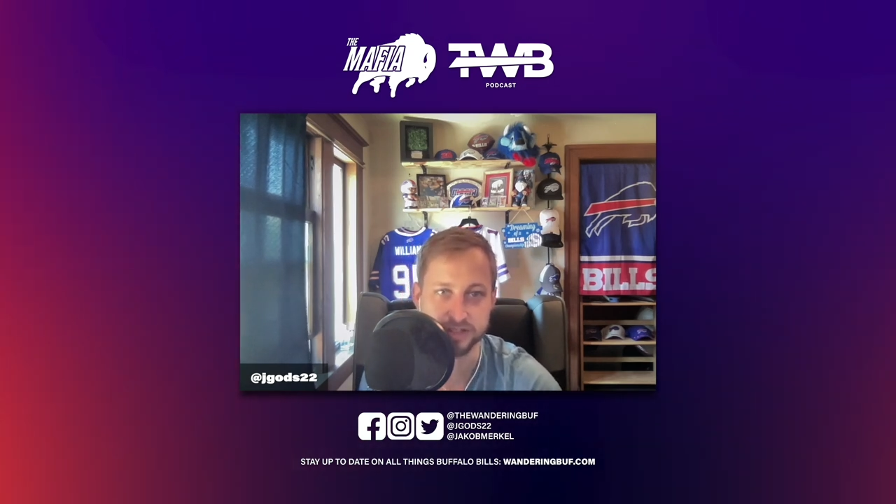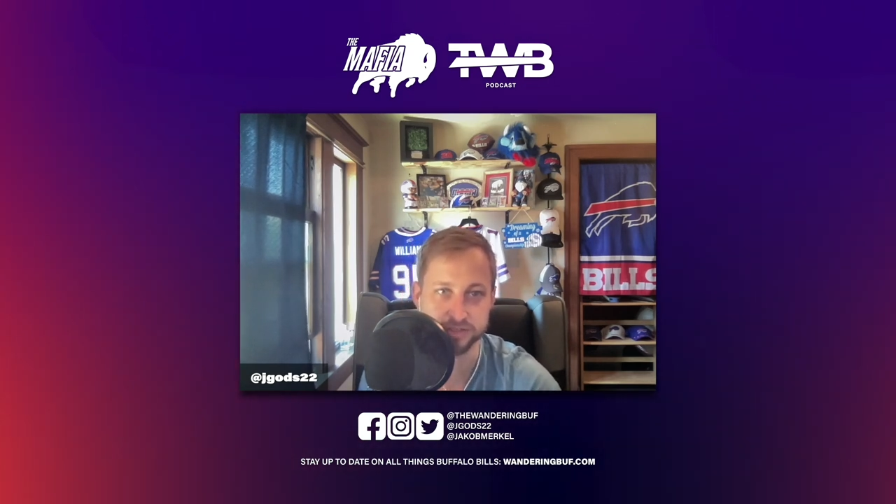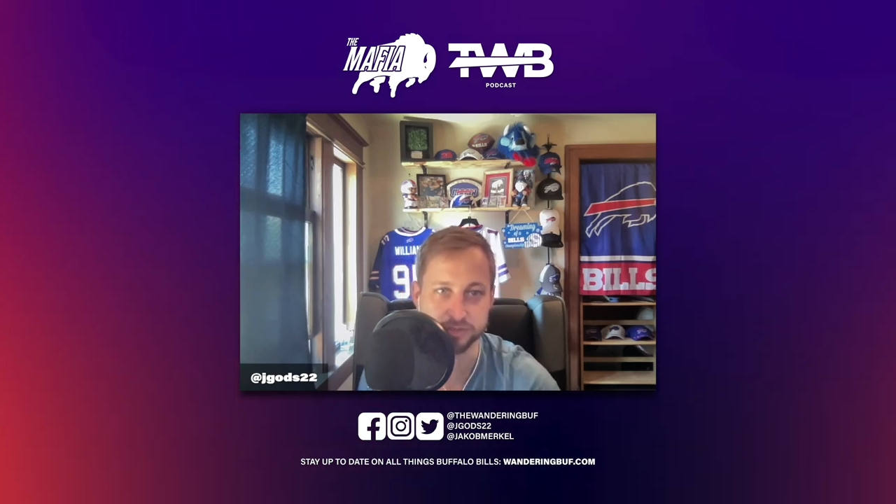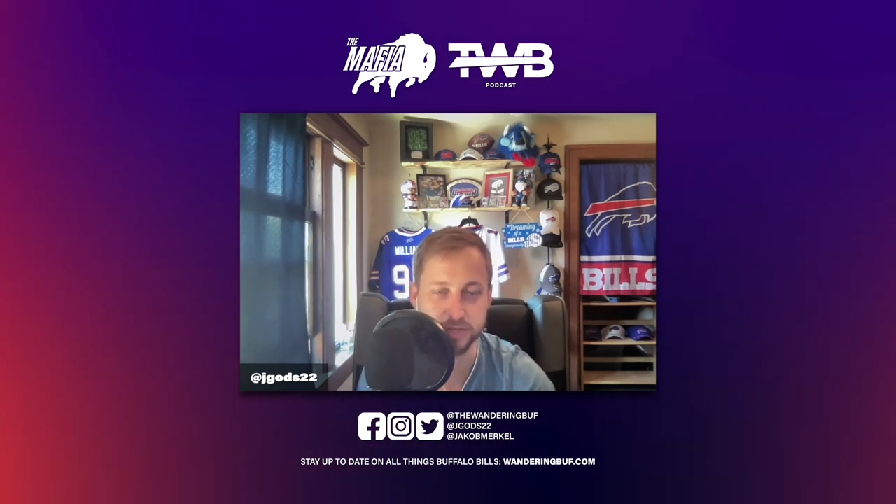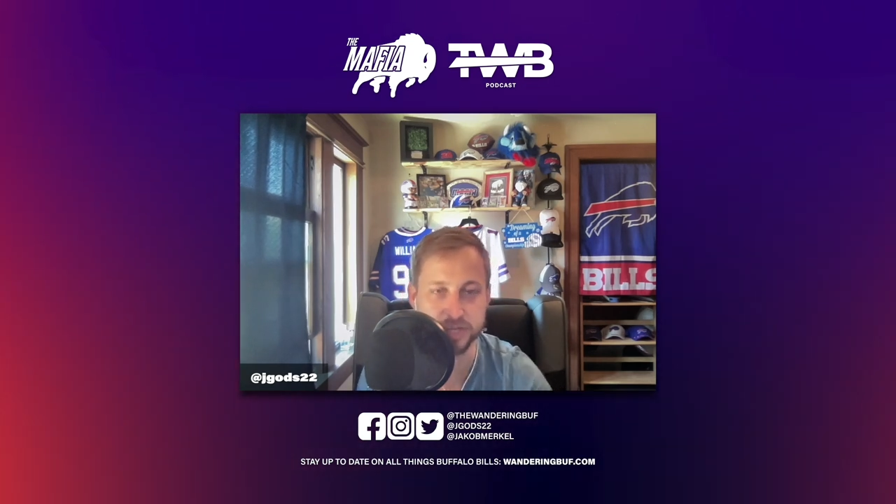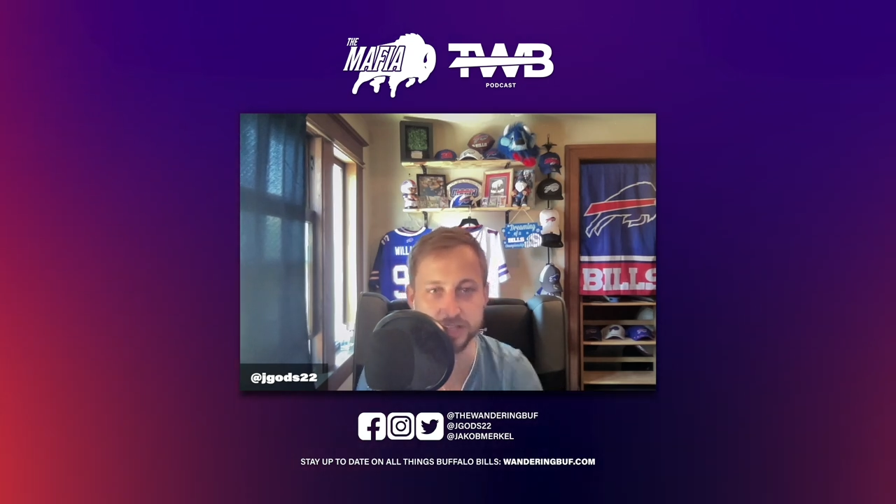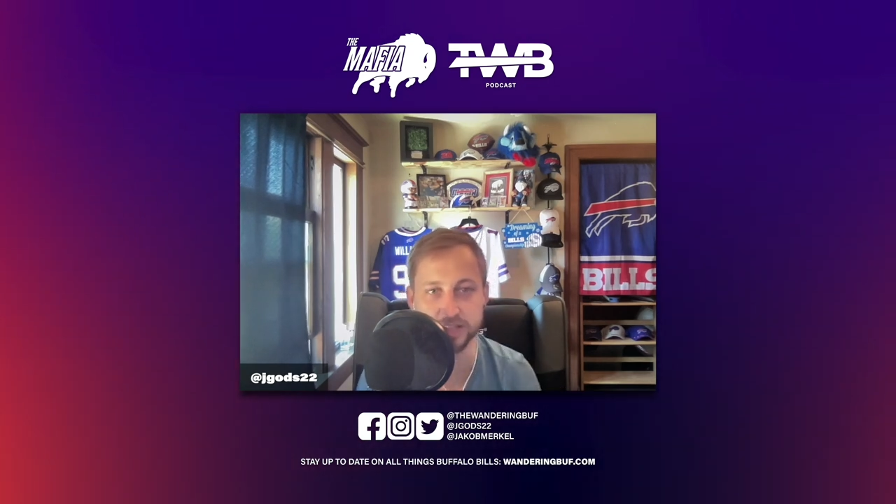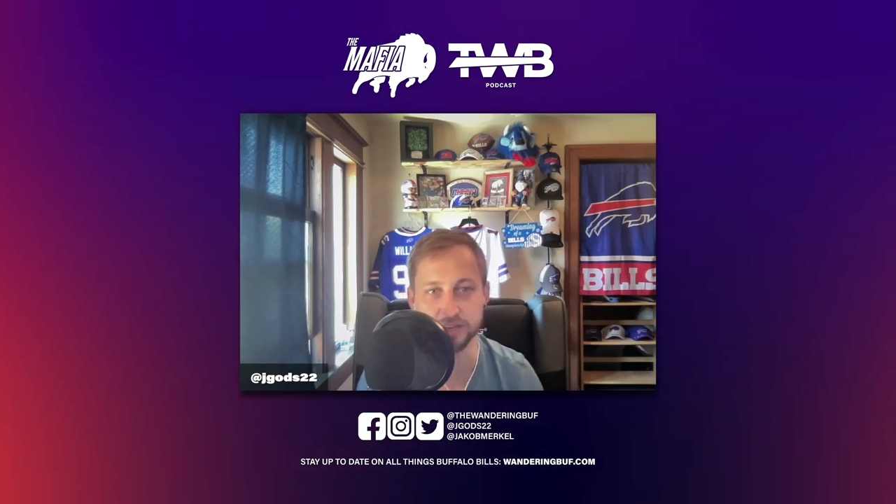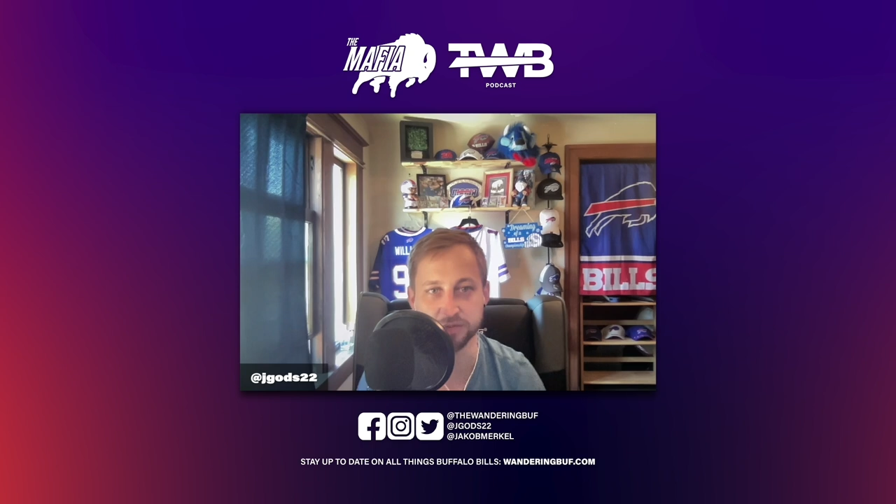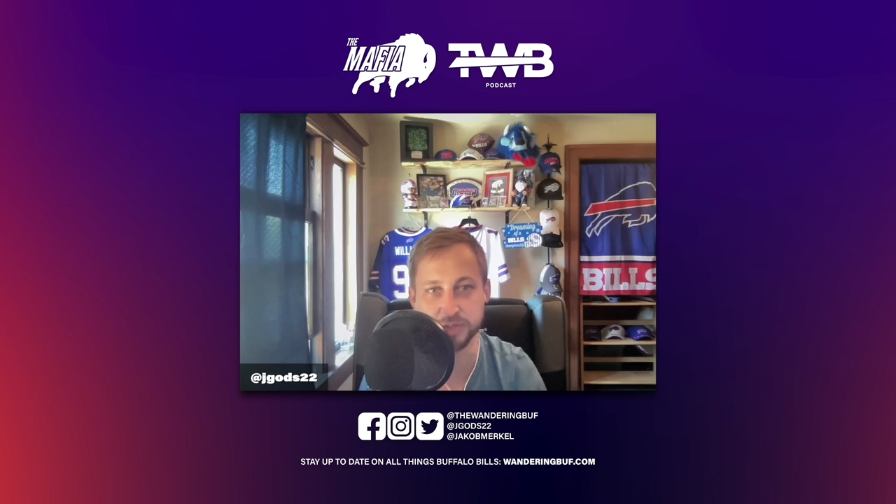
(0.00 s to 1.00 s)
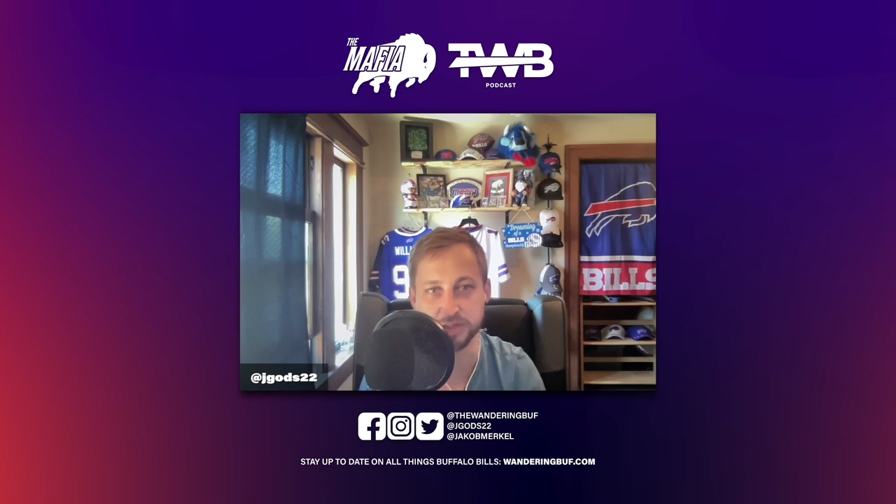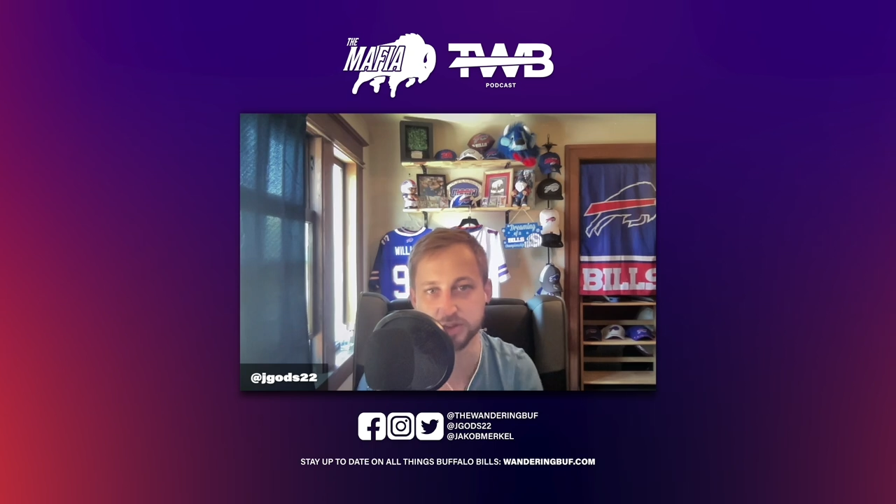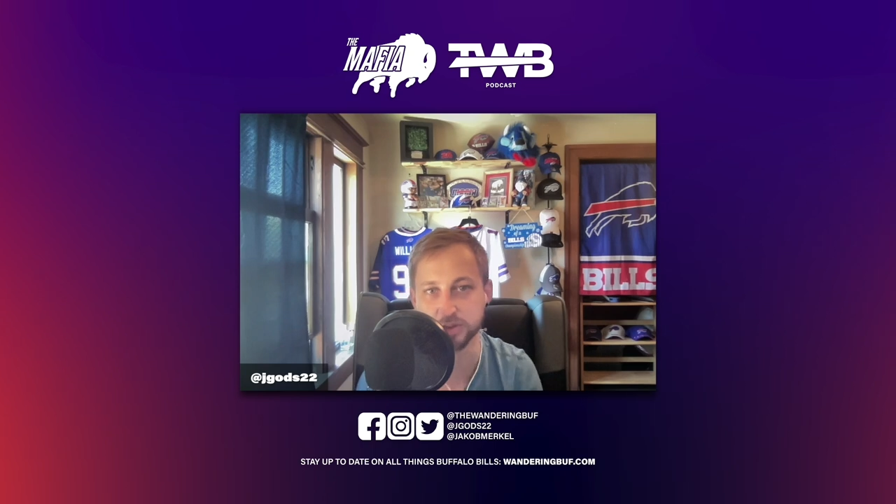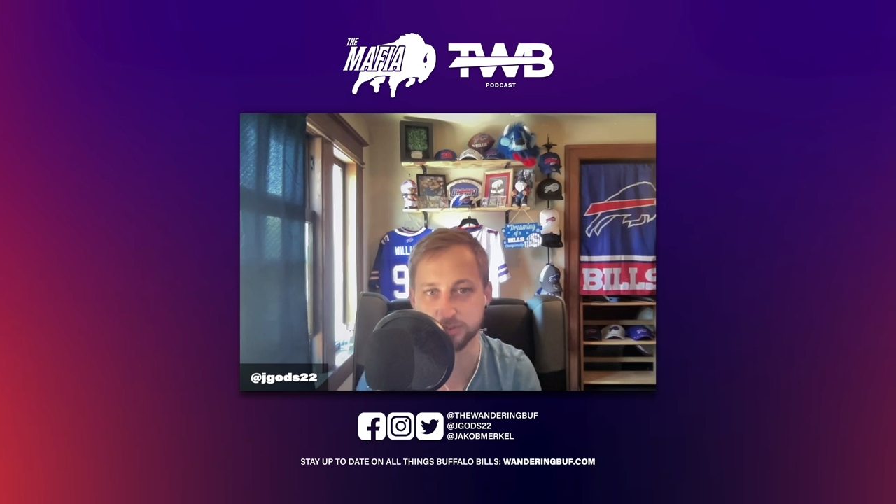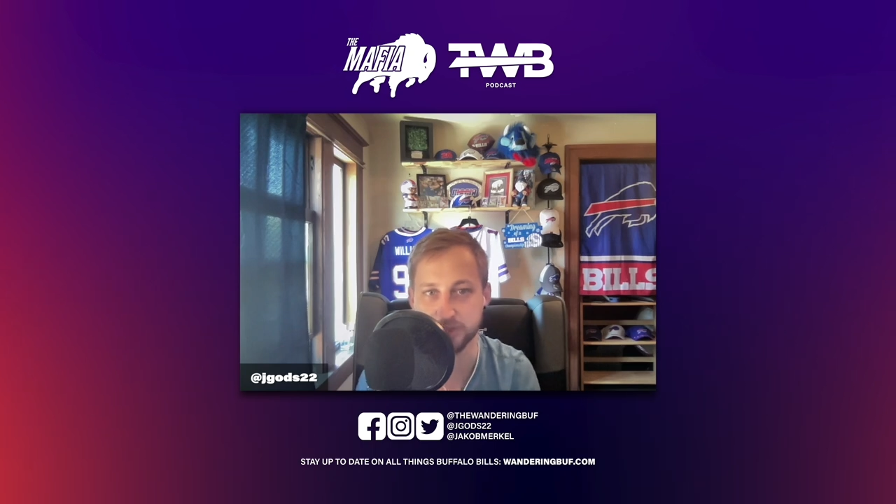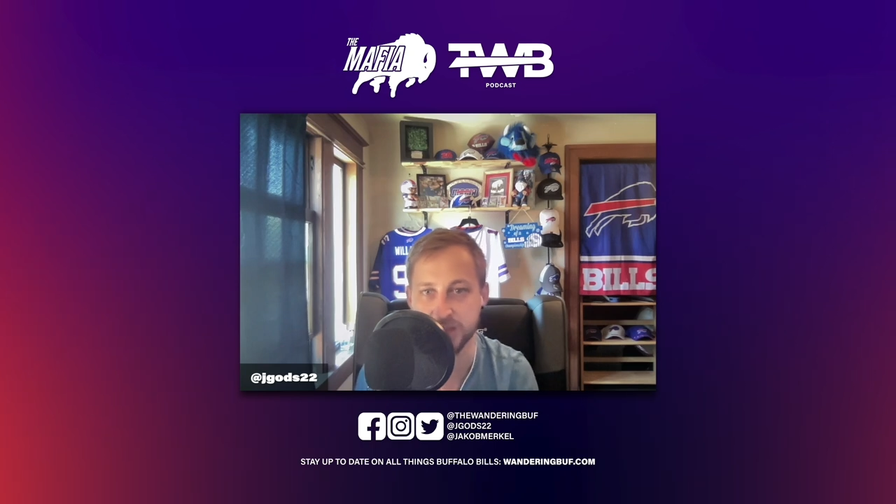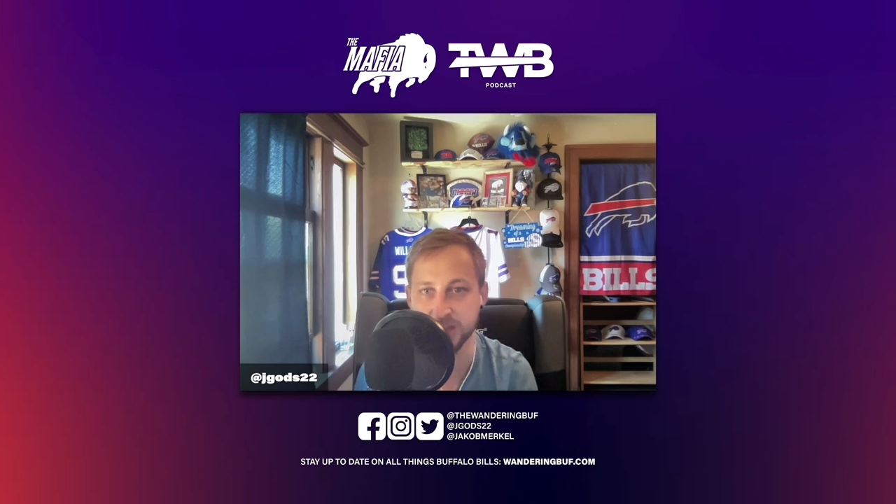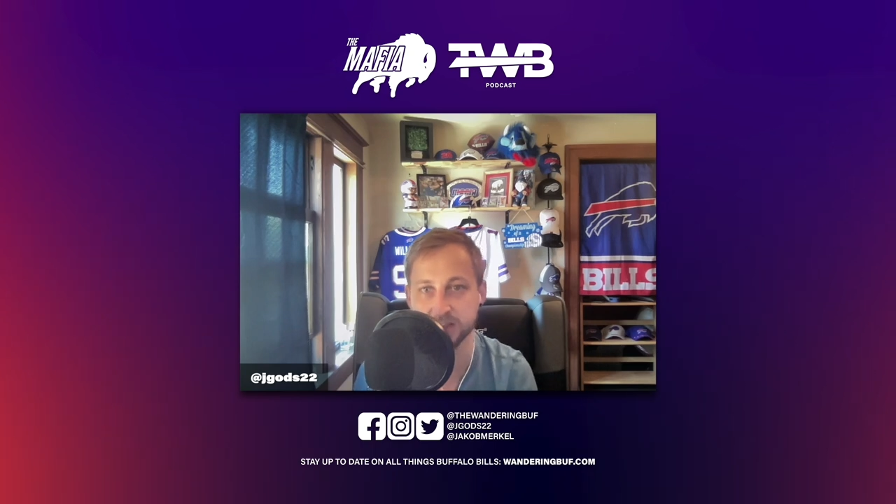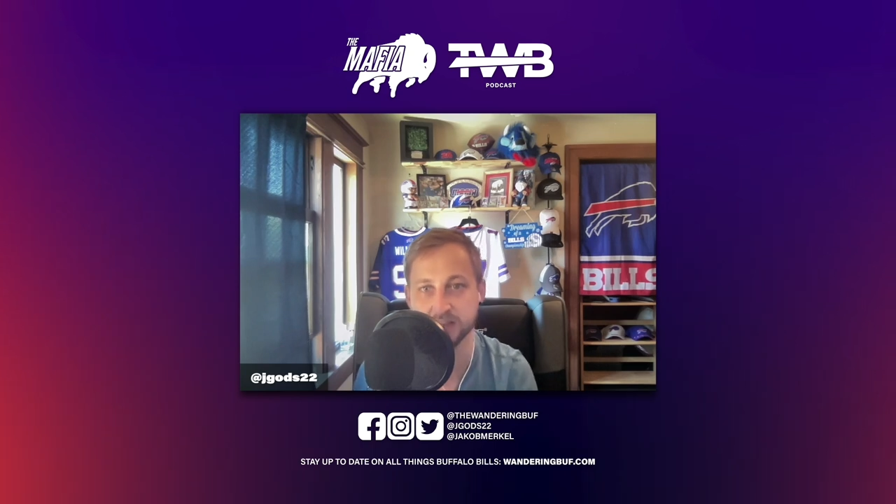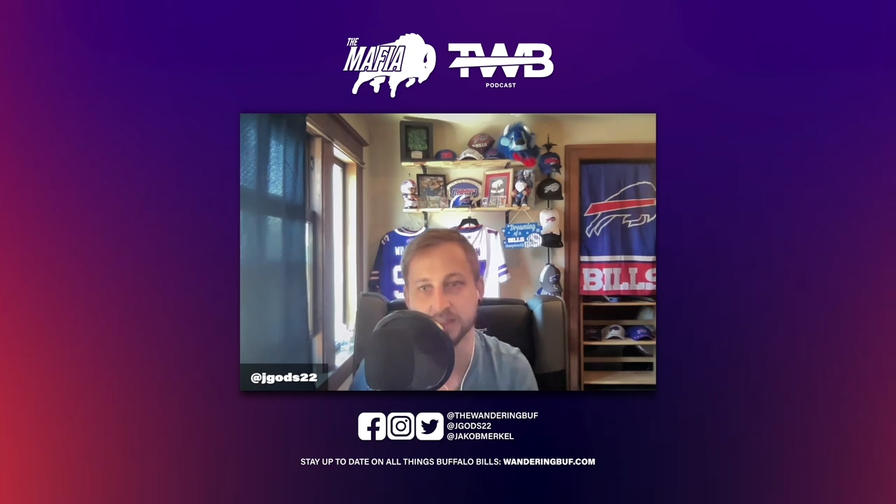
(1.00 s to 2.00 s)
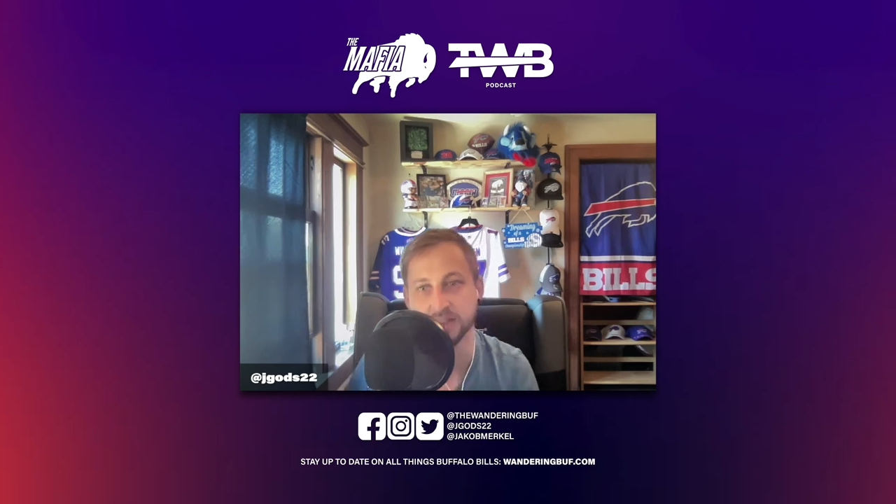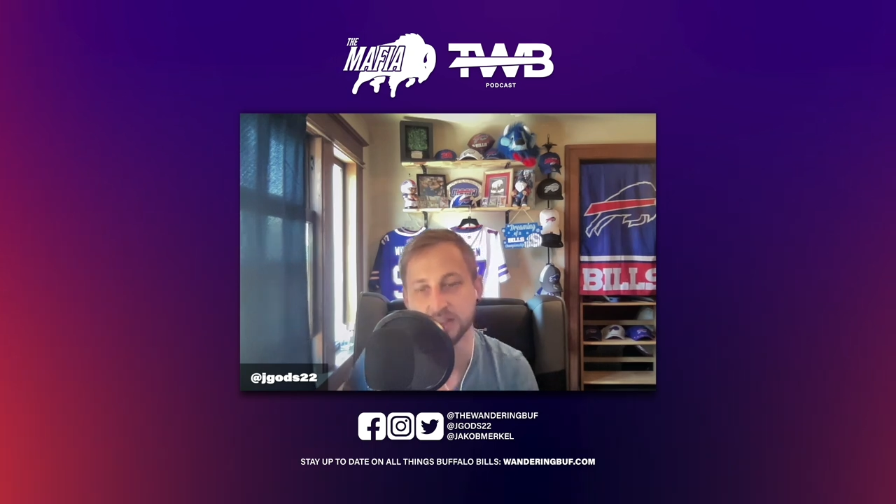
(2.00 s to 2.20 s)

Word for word: Because if we look back,